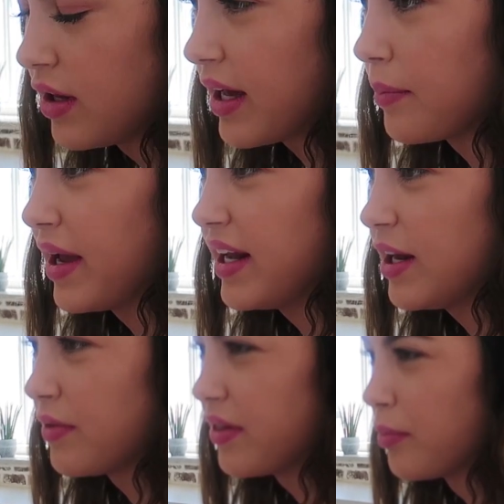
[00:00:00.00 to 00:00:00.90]
Like a Band-Aid
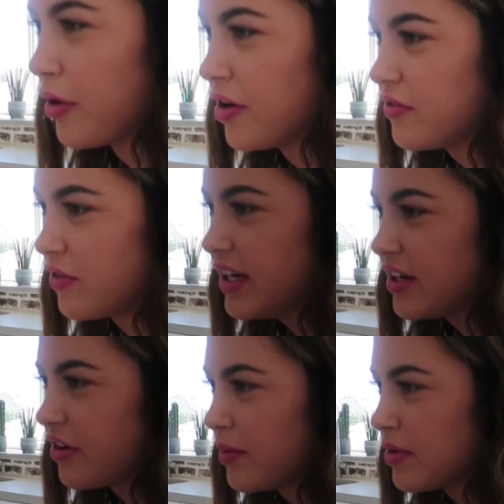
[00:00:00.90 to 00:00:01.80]
with the burn-free
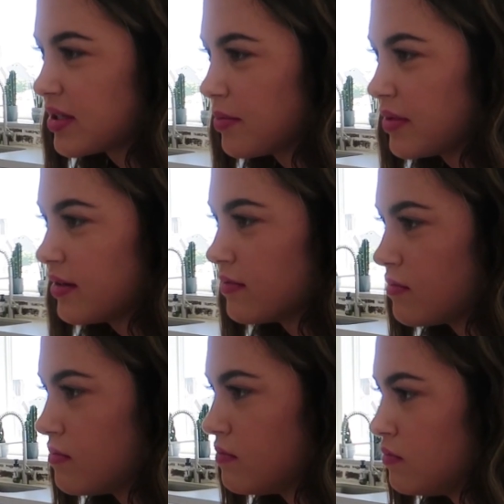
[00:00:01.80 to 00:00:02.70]
cream or something. Get some
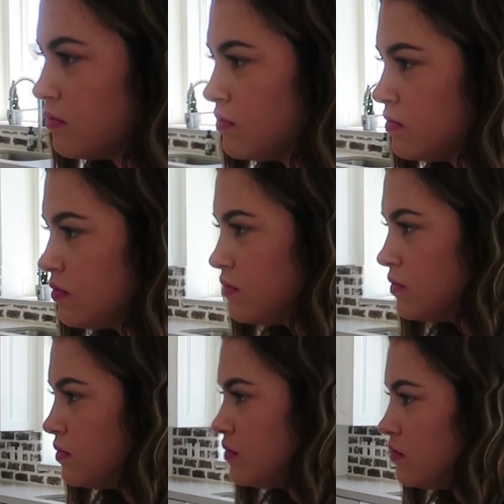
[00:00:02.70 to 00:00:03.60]
sandpaper
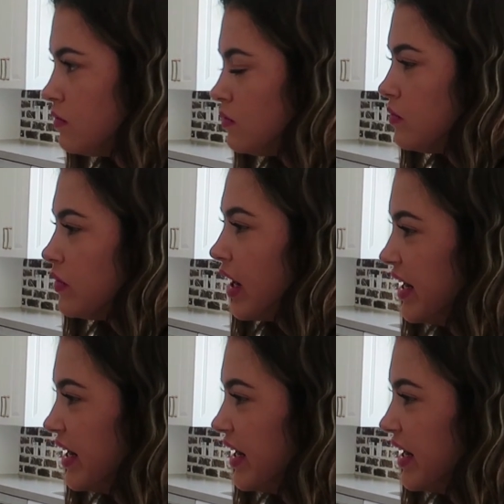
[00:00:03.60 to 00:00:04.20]
and rub that stuff on it.